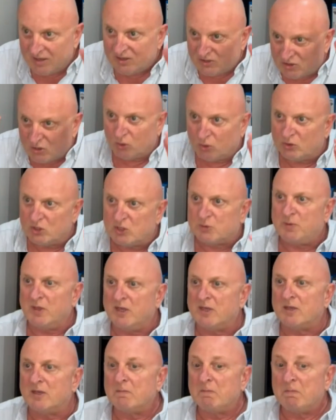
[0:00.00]
so to
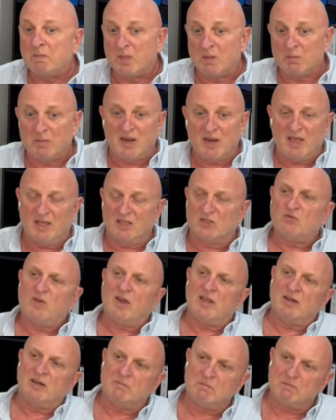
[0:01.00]
speak. But hey, it's
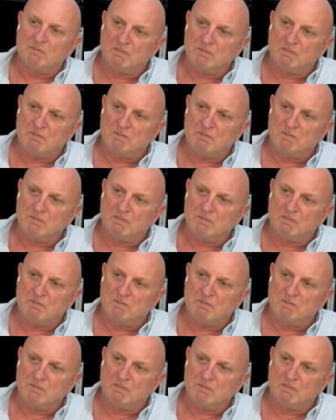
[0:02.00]
fun.